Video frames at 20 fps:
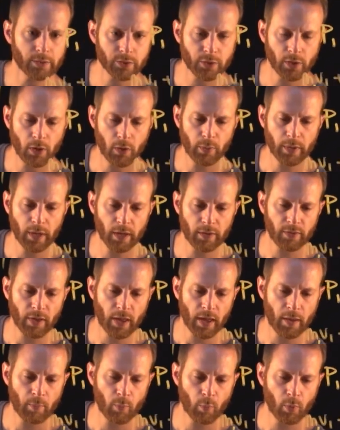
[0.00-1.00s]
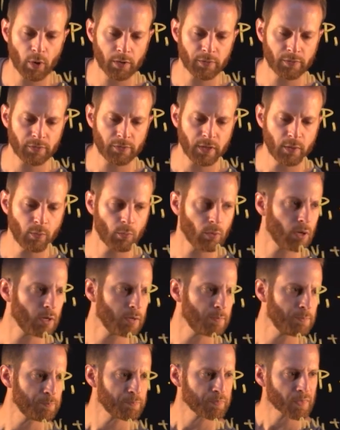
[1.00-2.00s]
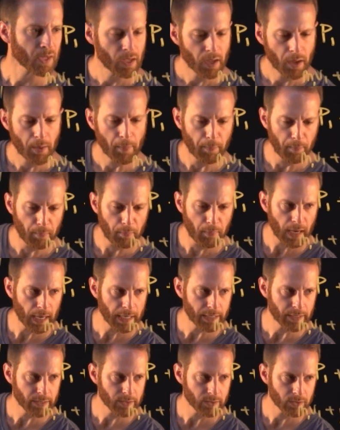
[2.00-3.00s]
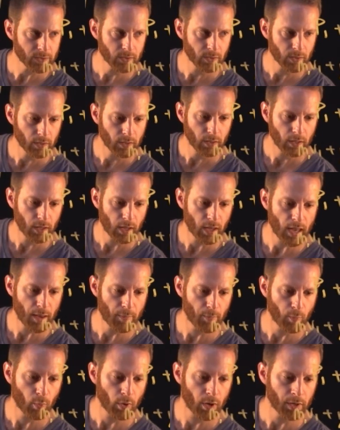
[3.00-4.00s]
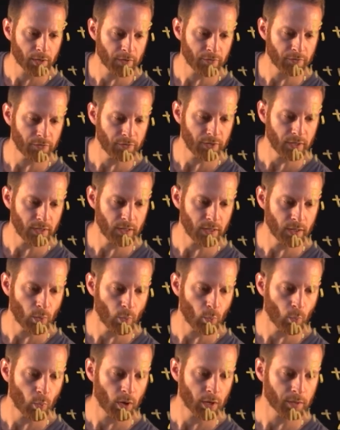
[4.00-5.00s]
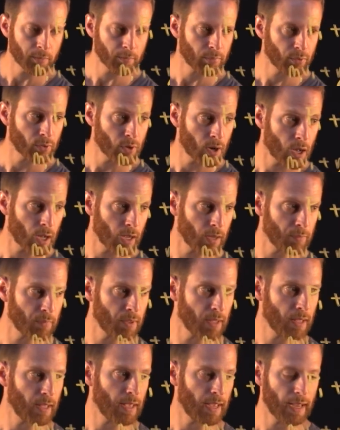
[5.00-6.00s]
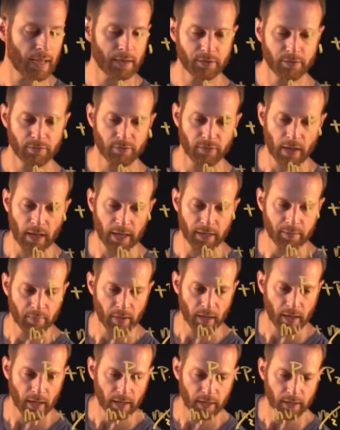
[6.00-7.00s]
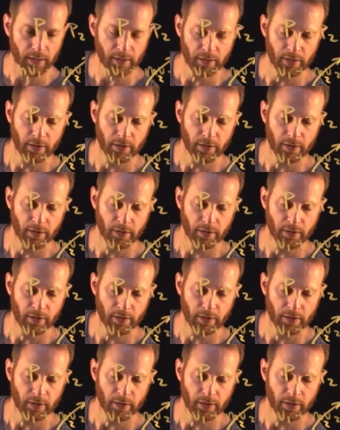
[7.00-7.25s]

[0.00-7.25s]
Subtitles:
So we have M1 V1 minus M1 V1 prime and divide by